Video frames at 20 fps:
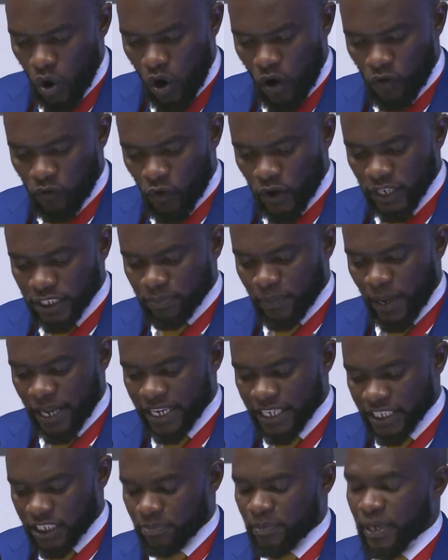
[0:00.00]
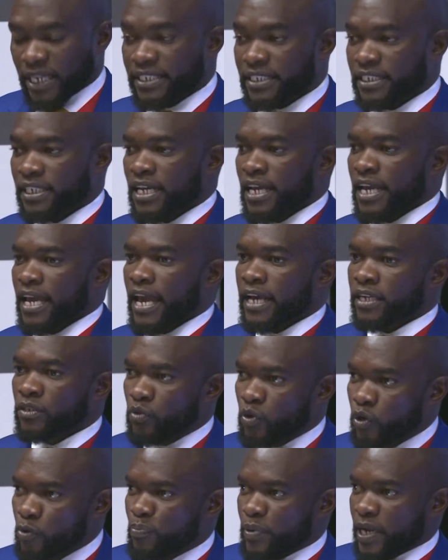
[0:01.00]
of waste management and
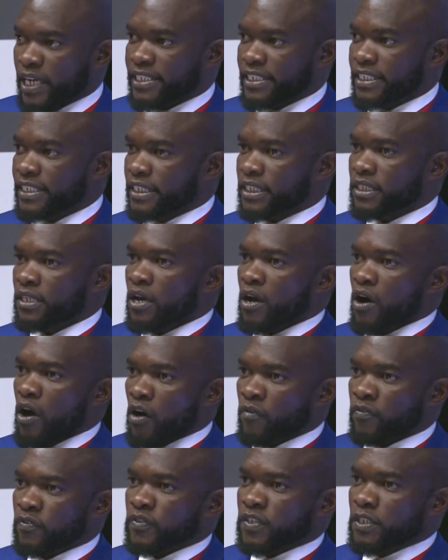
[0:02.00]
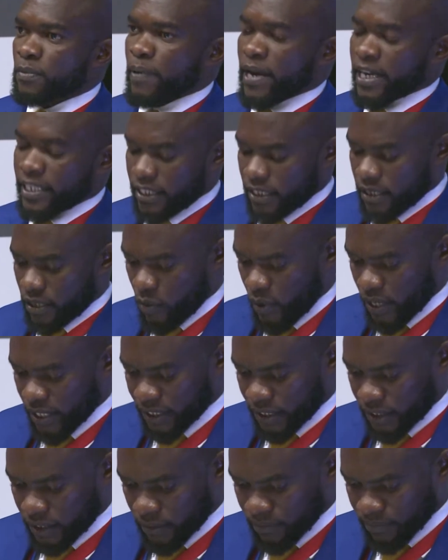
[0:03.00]
good practice of separating the
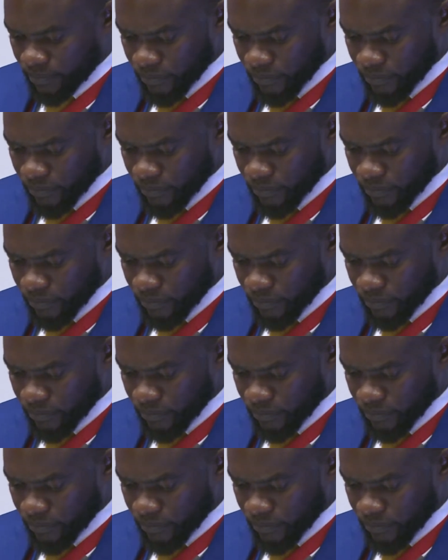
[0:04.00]
waste.